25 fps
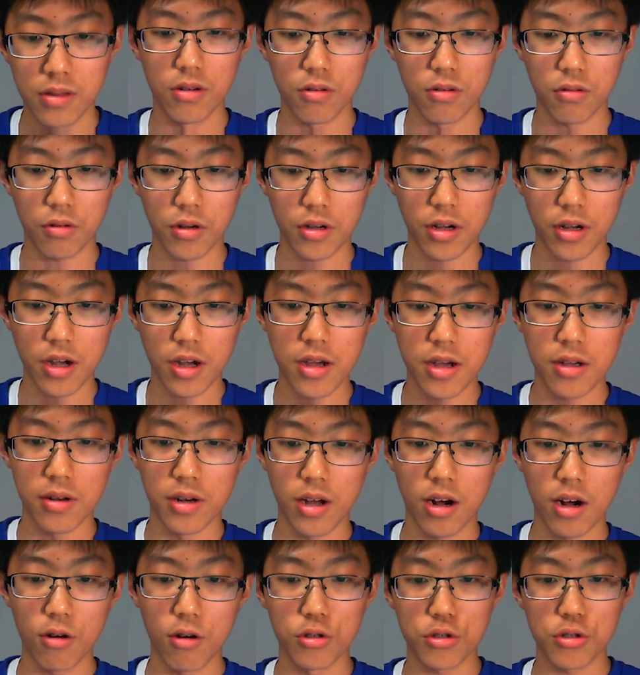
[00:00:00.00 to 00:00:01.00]
Okay,
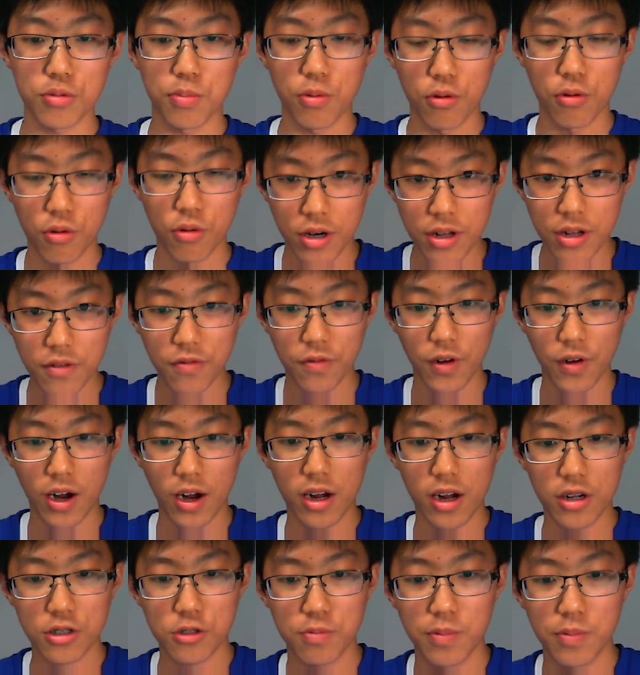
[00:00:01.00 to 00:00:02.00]
that was pretty
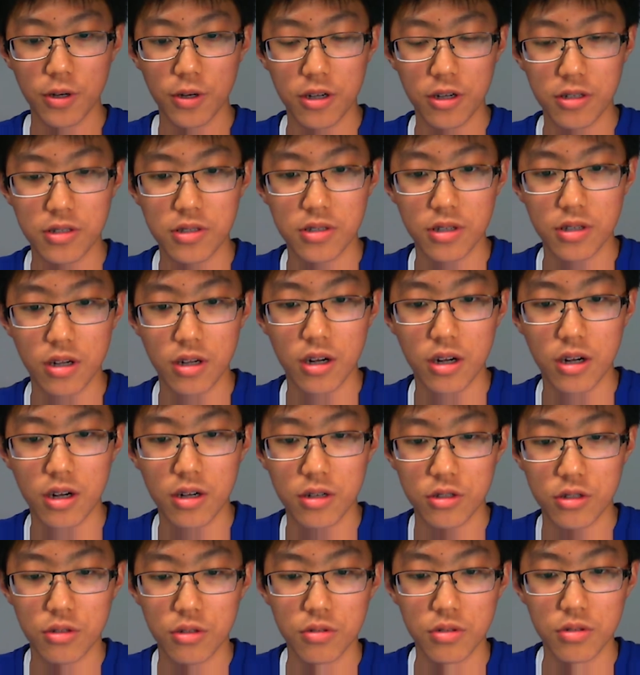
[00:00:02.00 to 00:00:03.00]
fast, but
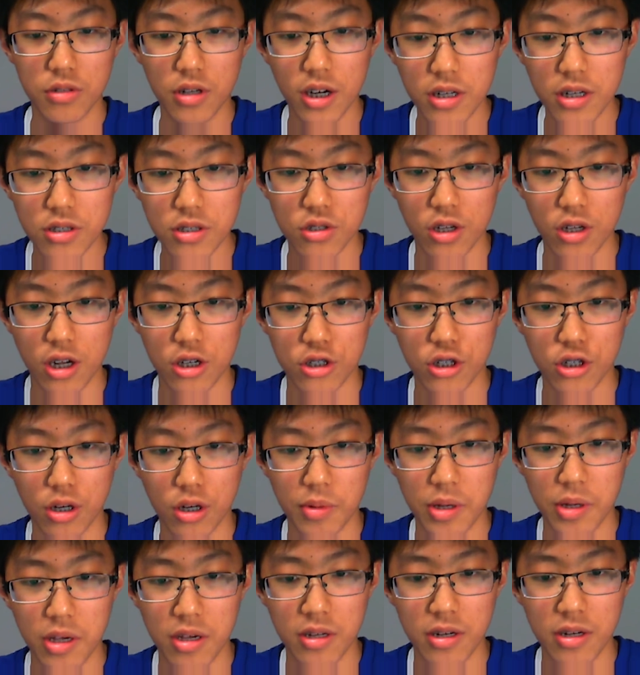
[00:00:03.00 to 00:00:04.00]
Night Slash
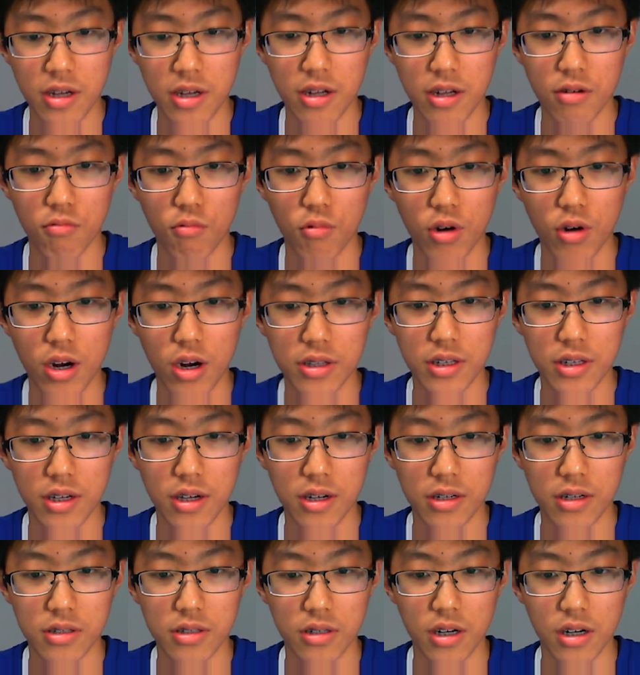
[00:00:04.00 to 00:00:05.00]
in, and why the
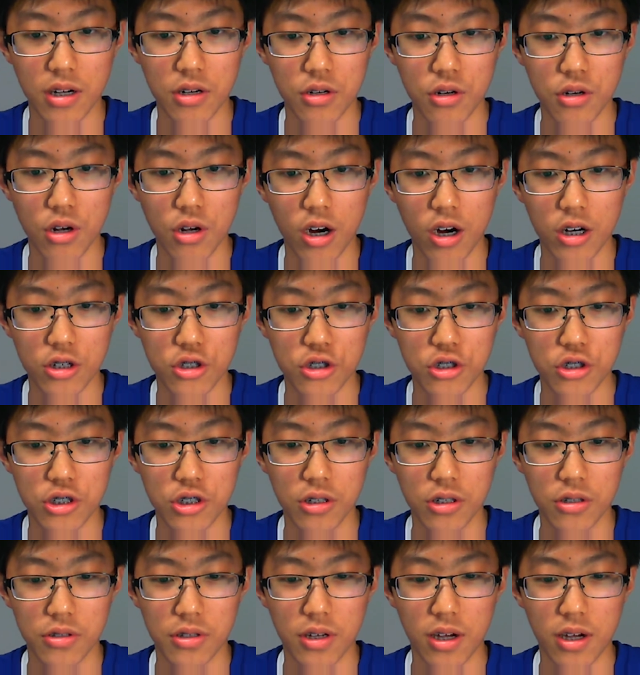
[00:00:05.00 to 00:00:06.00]
heck did I not
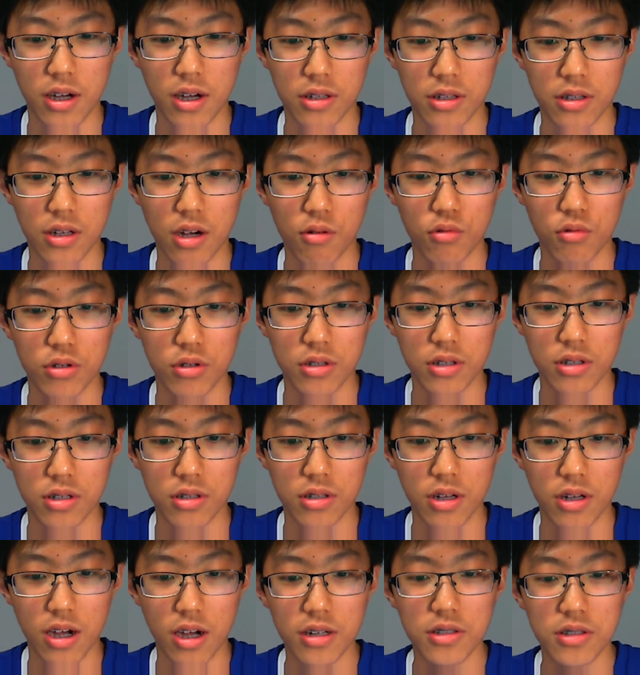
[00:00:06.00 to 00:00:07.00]
shield that?
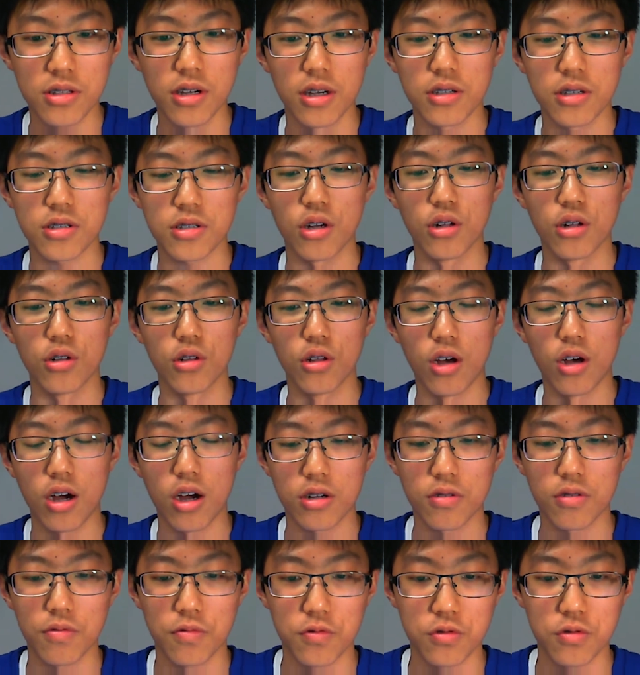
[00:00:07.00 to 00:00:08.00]
That does a
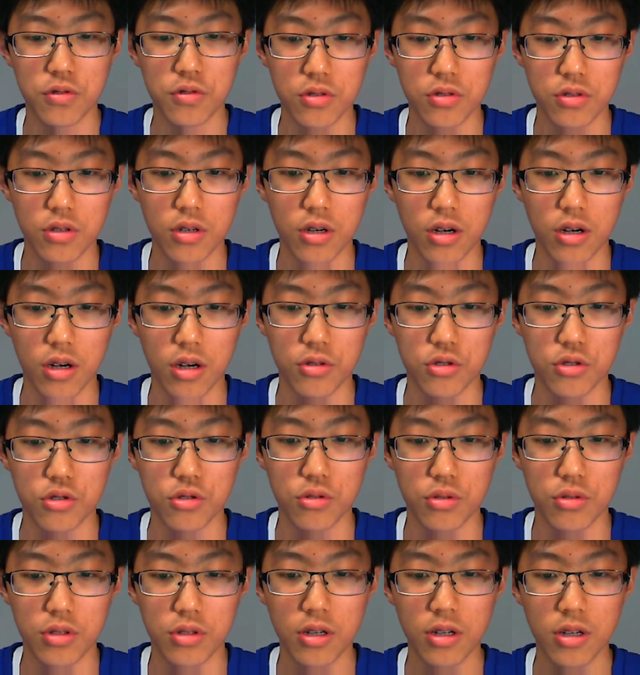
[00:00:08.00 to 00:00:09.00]
lot of
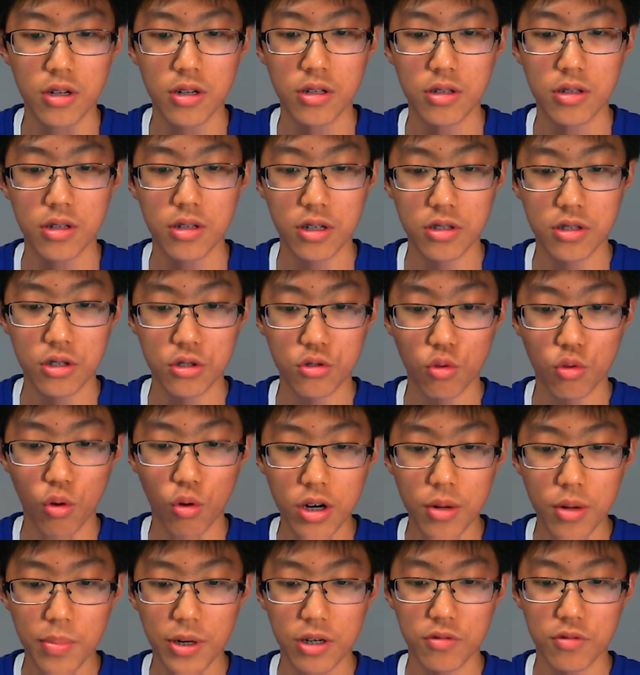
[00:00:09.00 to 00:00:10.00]
that does
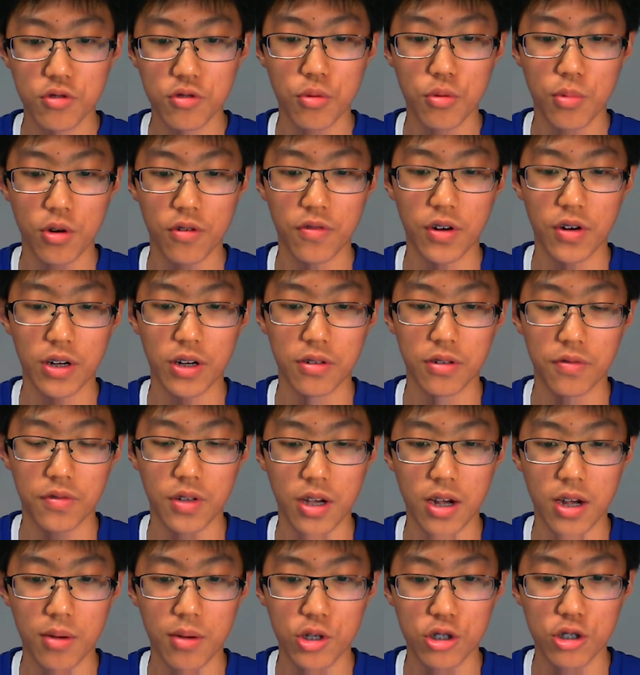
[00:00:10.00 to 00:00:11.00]
quite a bit of super effective
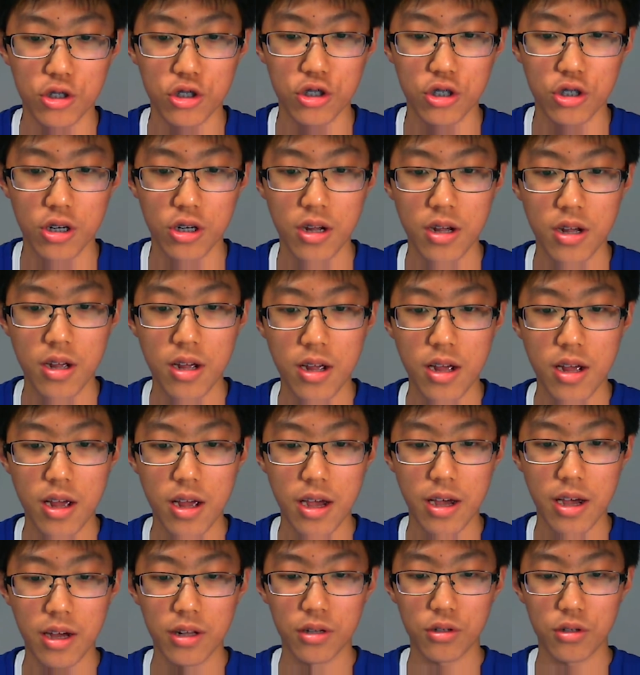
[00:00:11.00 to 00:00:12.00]
damage,
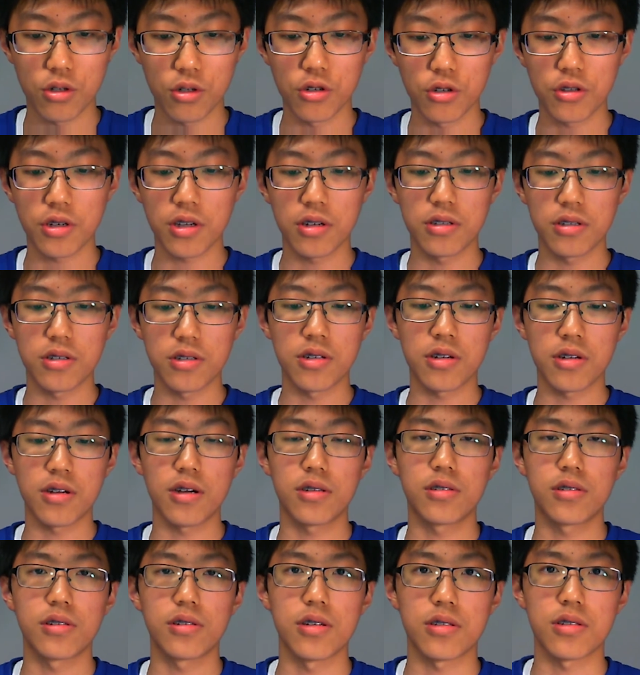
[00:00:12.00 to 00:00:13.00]
and good thing it didn't
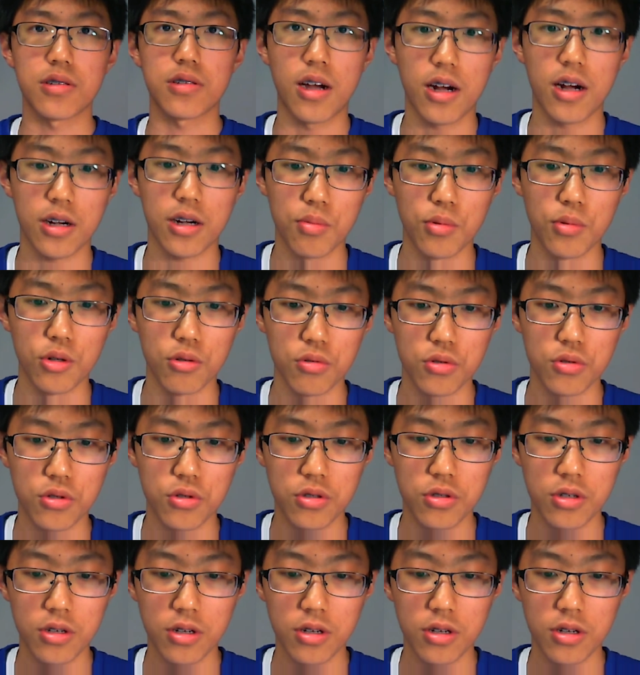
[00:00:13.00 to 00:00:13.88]
get the attack boost.